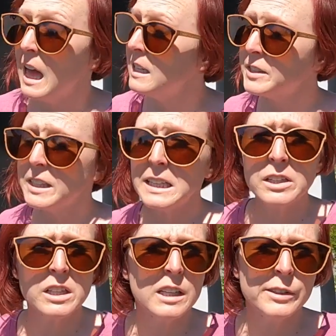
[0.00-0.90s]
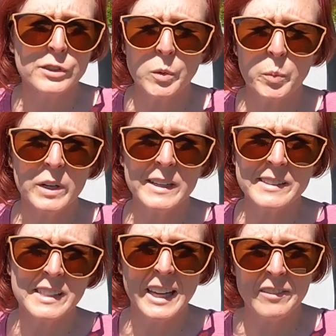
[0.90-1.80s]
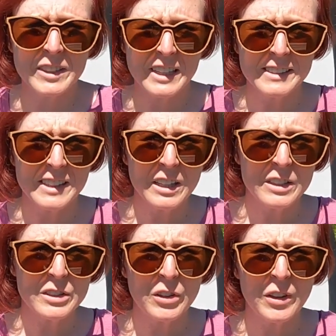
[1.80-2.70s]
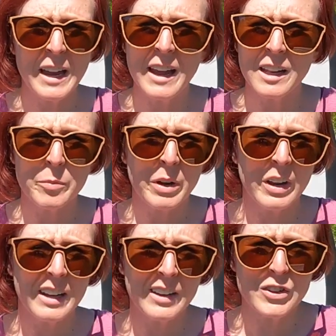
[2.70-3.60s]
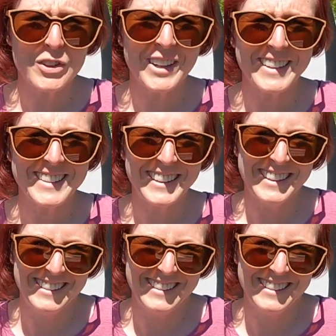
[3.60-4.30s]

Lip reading: Installation is super easy. If Jesse can do it, anybody can do it.